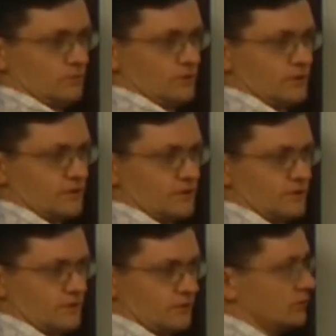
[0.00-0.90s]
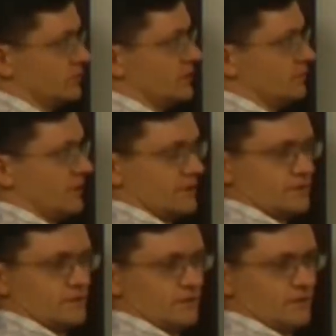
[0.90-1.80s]
parts, two
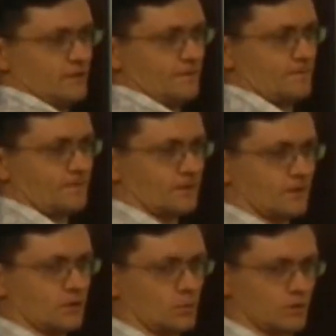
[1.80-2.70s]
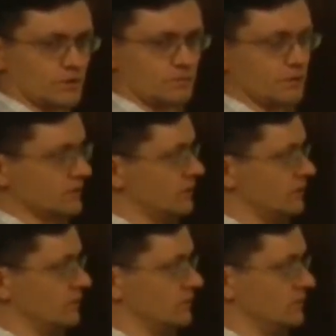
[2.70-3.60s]
subpaths, then we expect
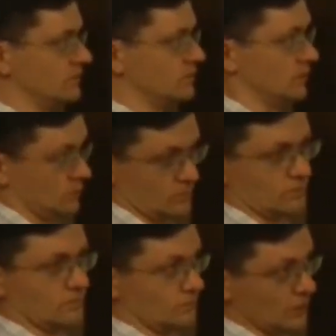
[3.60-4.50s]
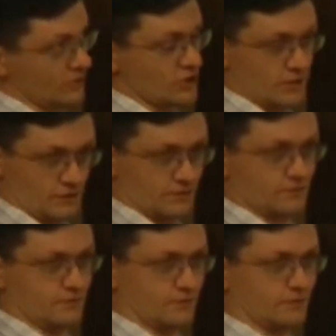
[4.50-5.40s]
we are checking,
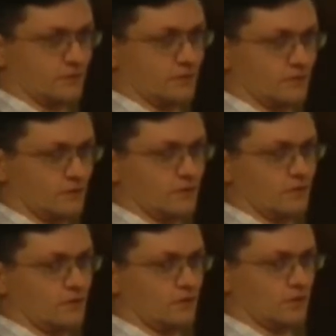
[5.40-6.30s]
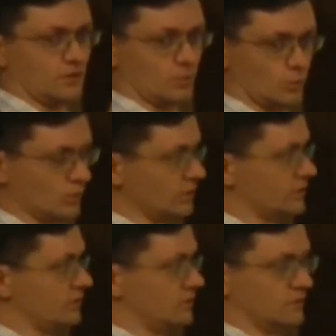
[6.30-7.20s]
right? That the
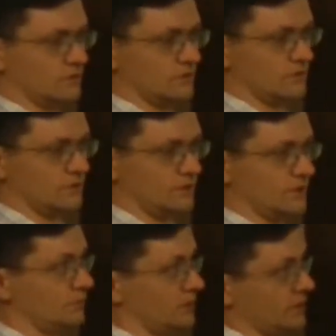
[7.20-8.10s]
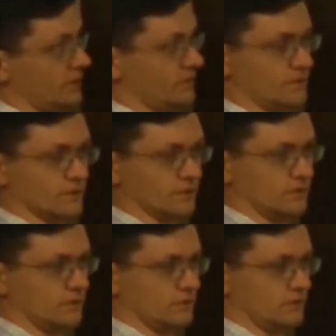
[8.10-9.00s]
work done by that field
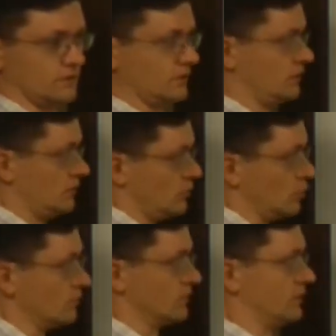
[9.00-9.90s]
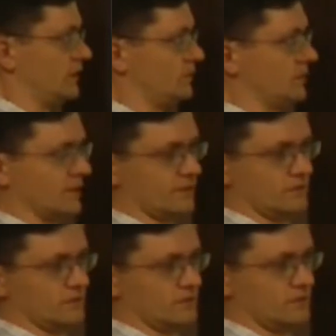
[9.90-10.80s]
over that path
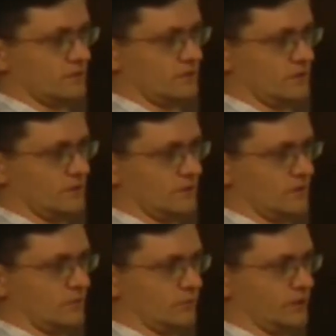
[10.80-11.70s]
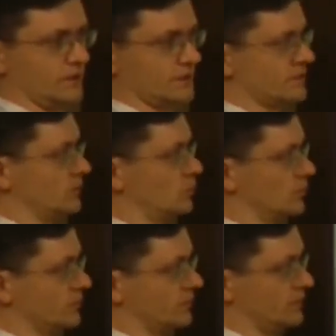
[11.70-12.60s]
plus the
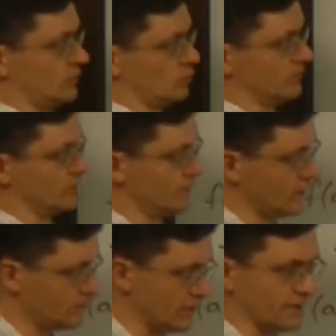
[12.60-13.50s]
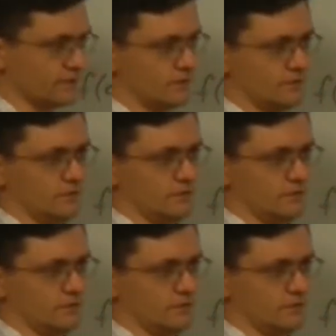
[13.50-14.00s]
work done over that path